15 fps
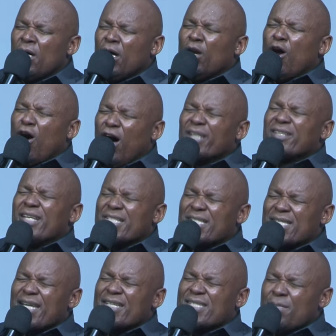Lord, this
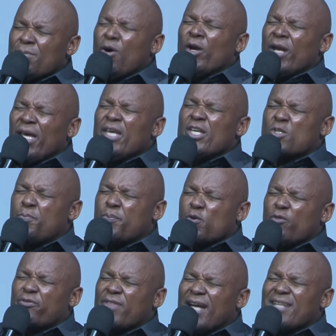testimony is
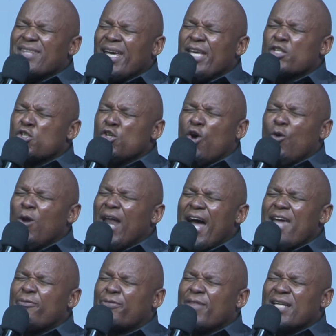proof that there is no
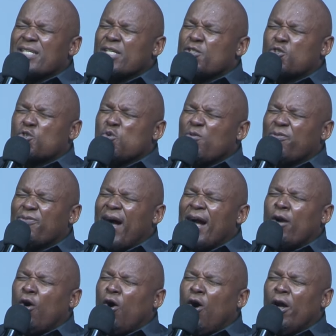life that is too far
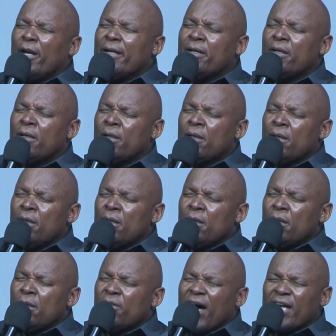gone
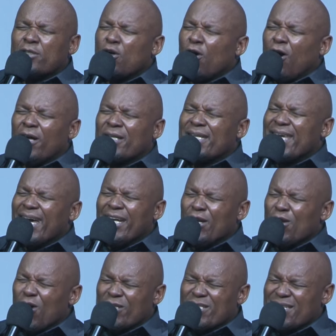that God
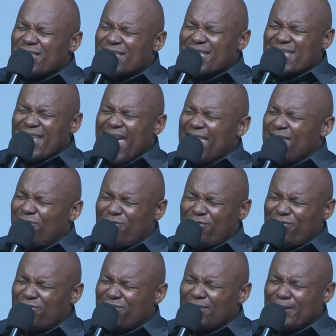cannot
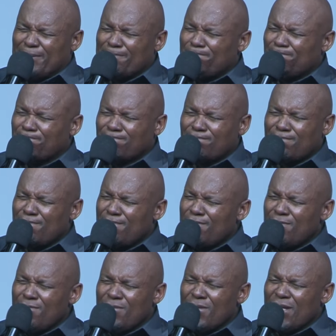save.
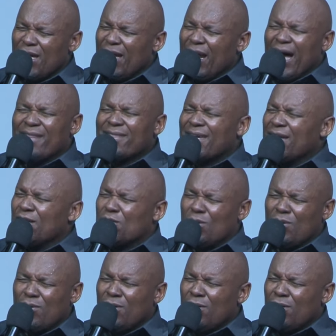And I thank you